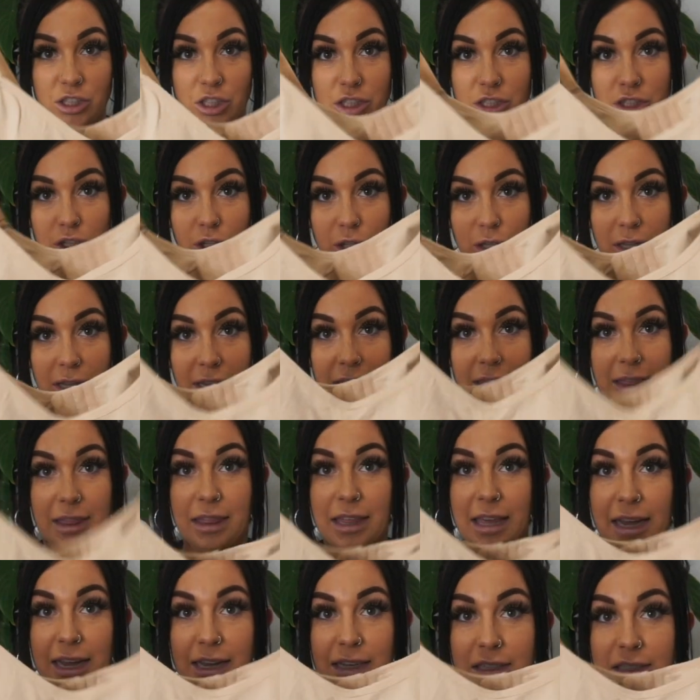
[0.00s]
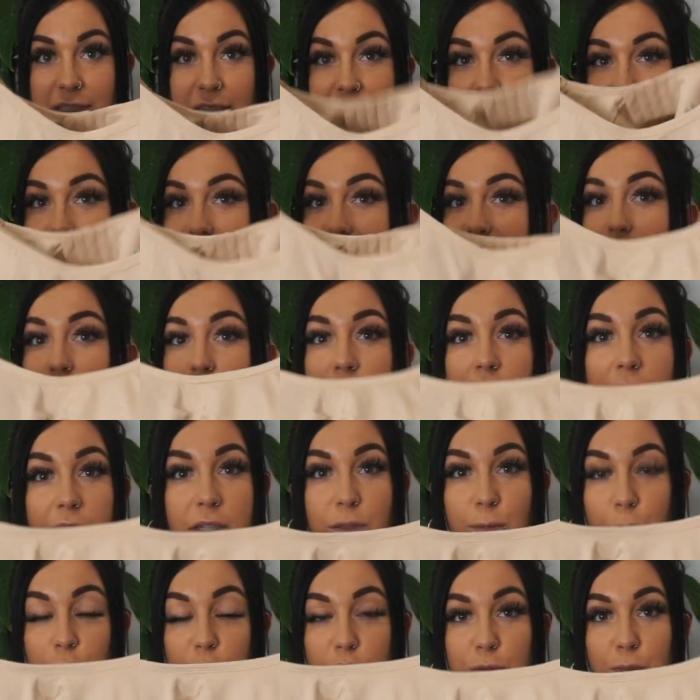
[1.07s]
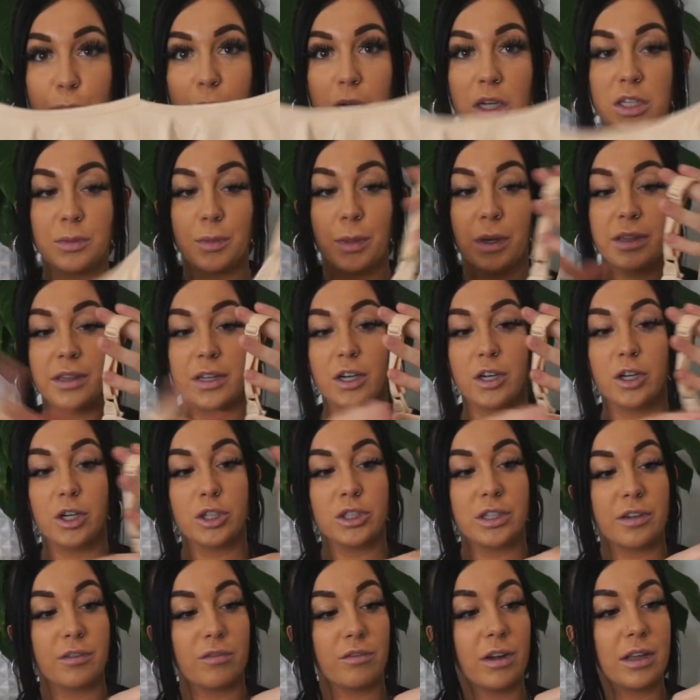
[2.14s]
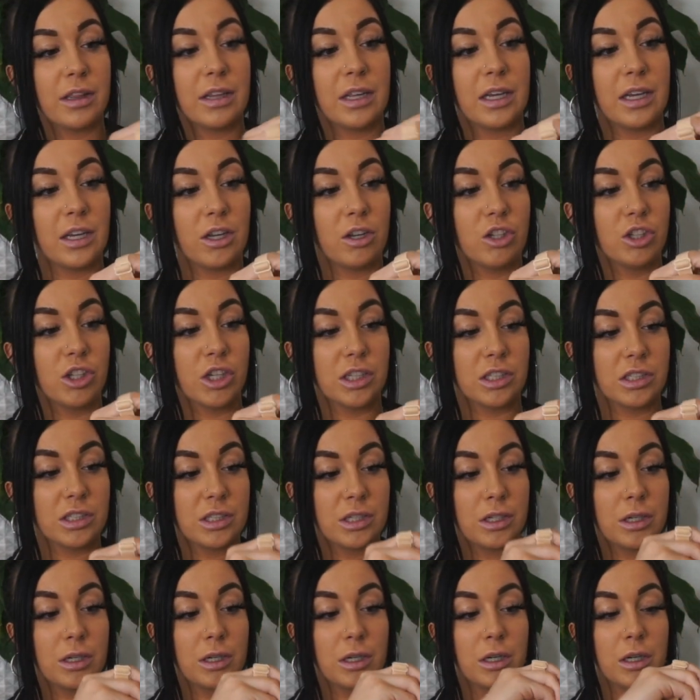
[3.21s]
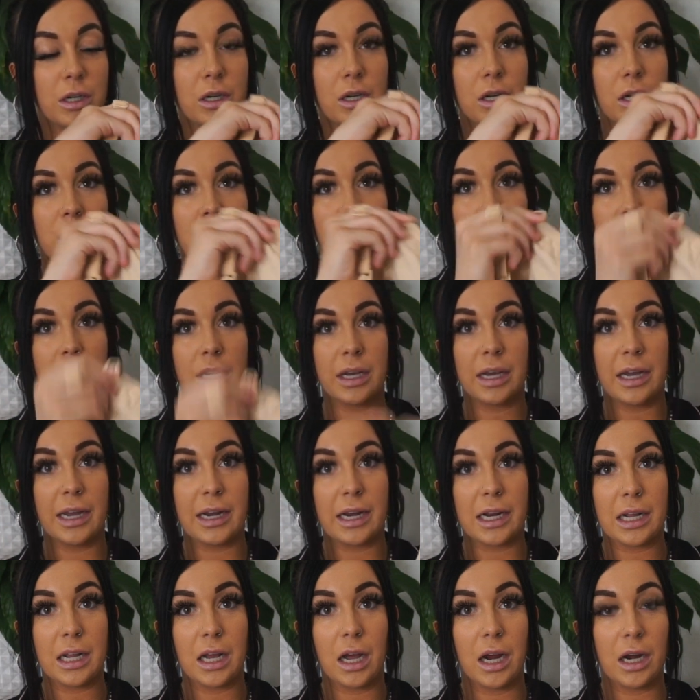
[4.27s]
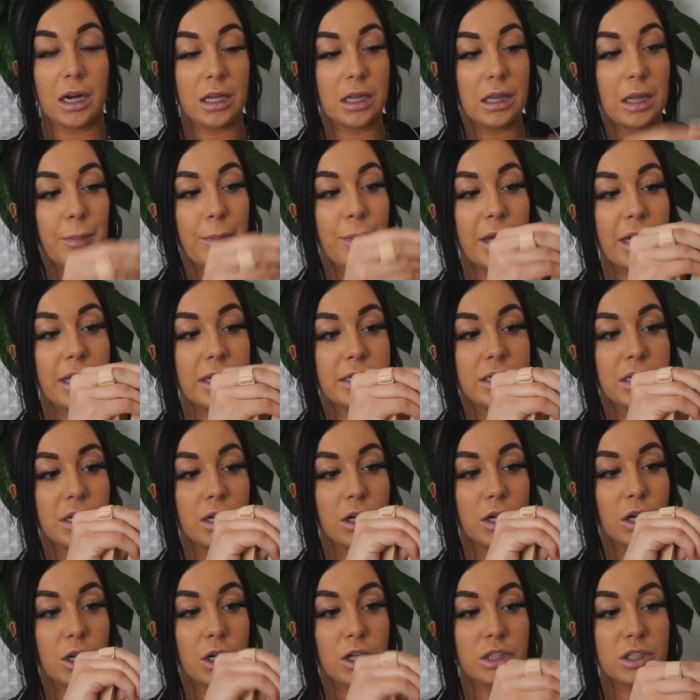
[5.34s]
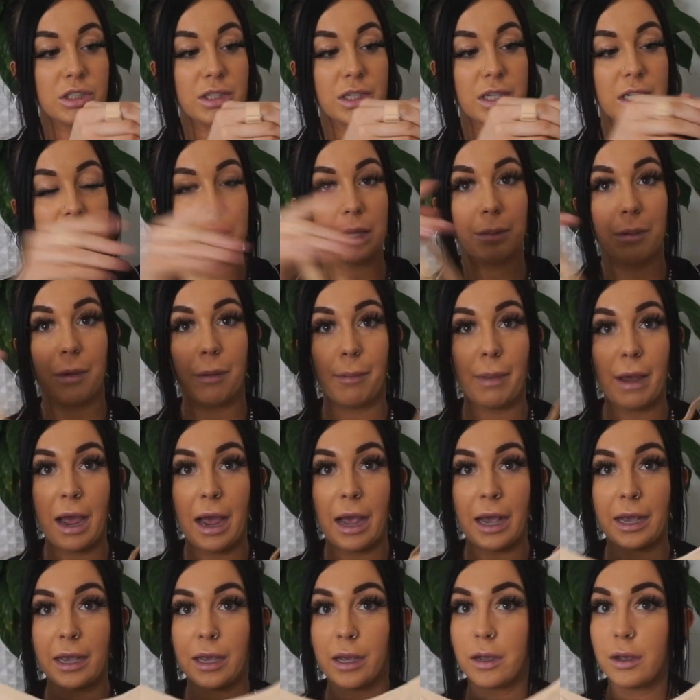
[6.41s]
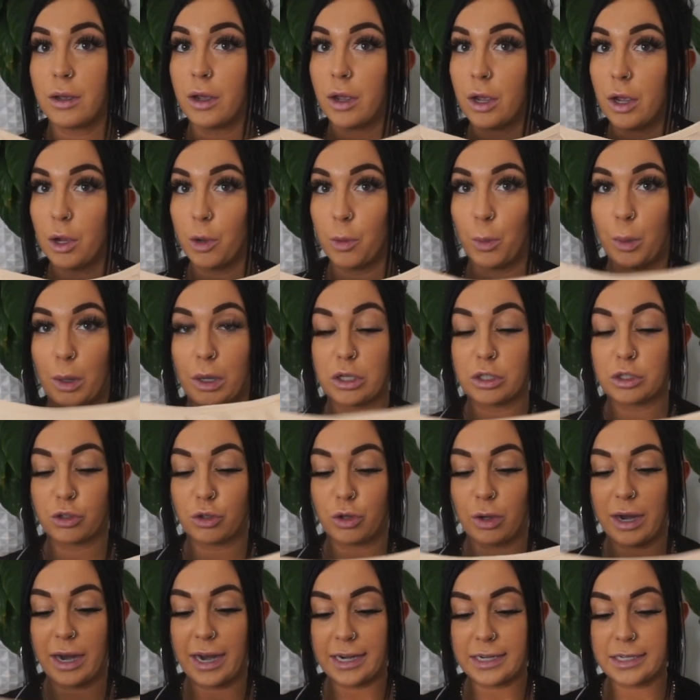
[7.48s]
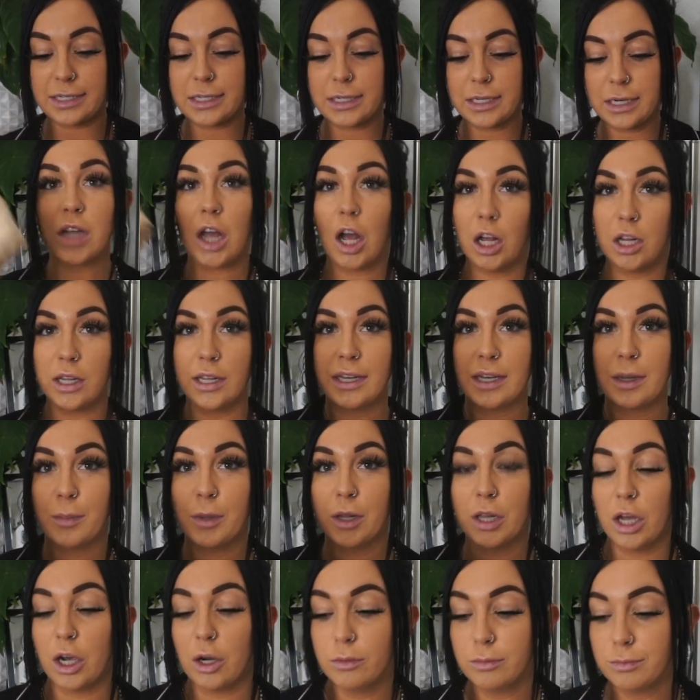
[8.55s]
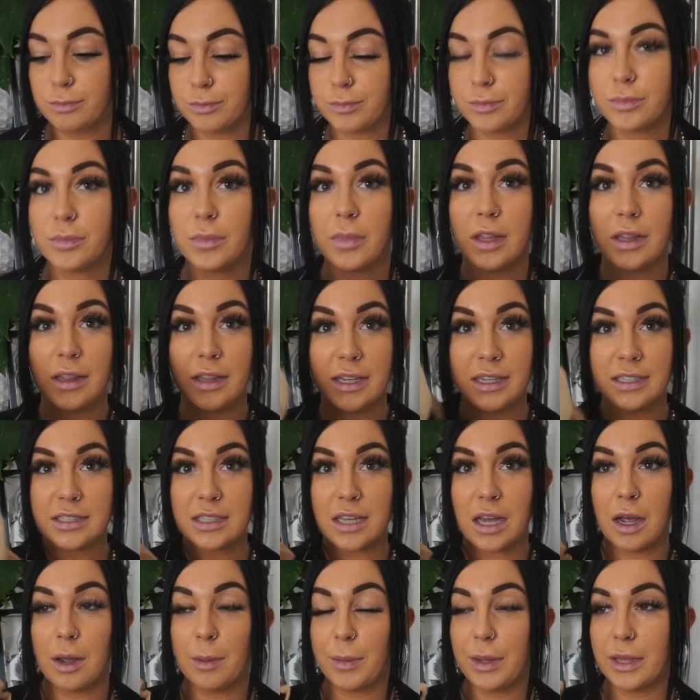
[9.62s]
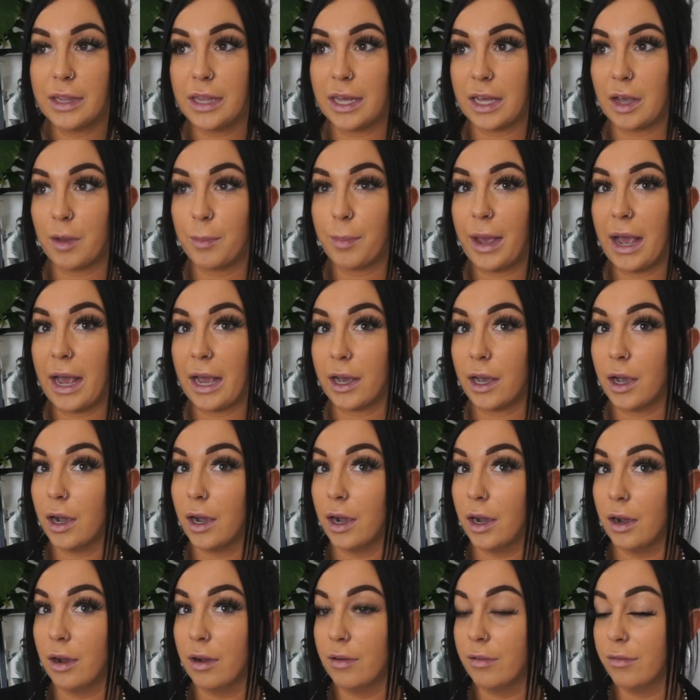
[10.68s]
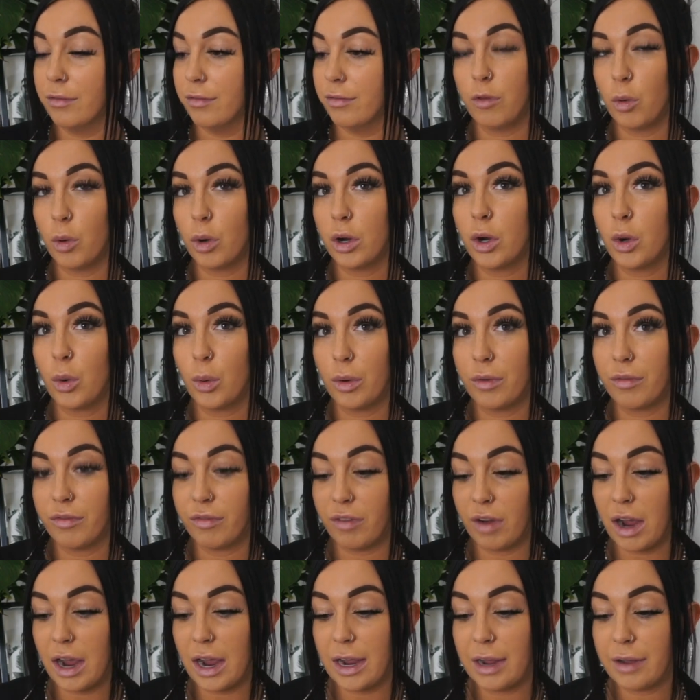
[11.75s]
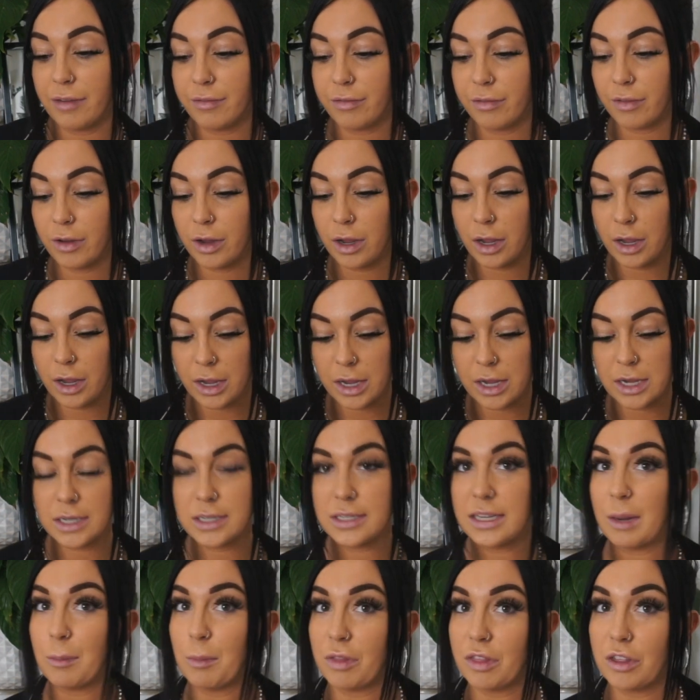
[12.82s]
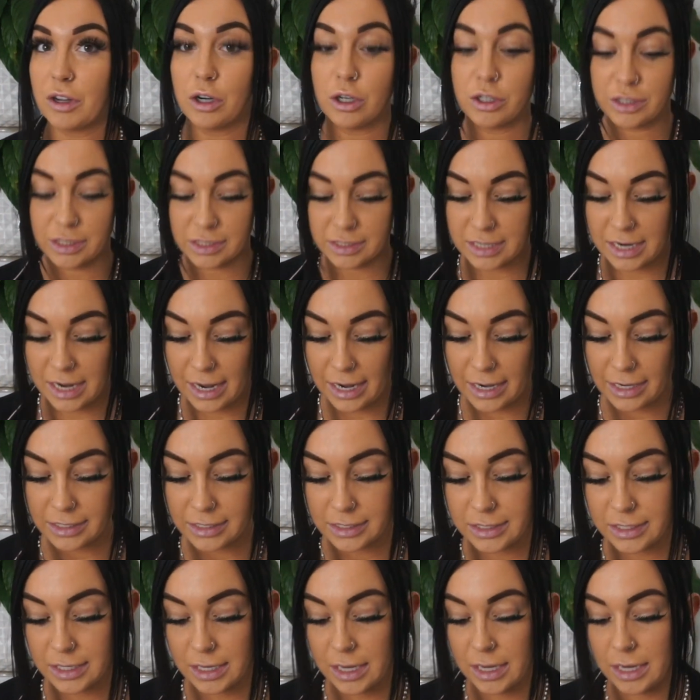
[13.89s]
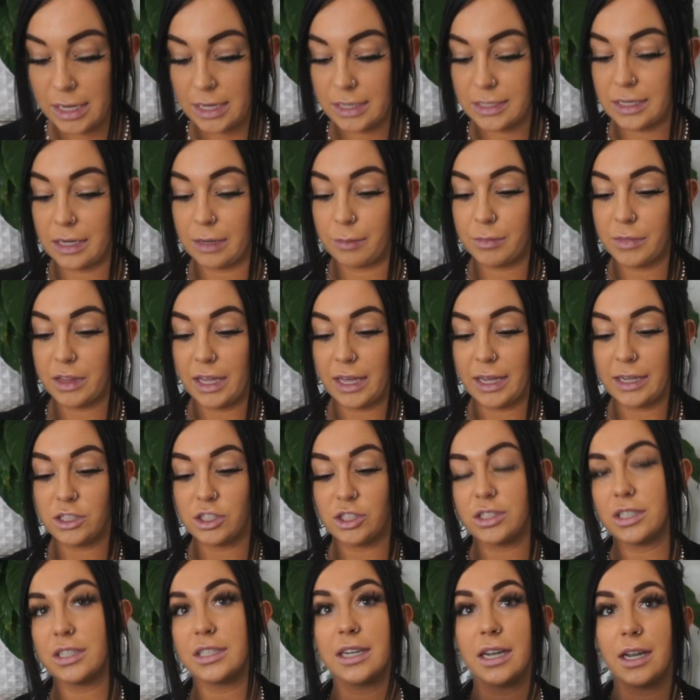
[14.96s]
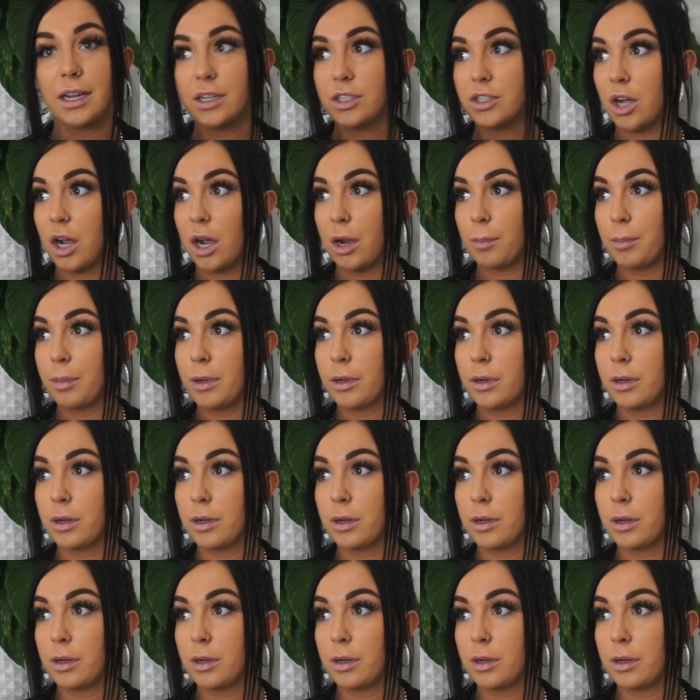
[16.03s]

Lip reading: just look like this. They just look like sports bras, but they're nursing friendly. You just can unclip it, nurse, clip it back. Works great. I'll link it below. These come in like a pack of 4 or 5. Same with the nursing tanks. Same thing, just a tank top.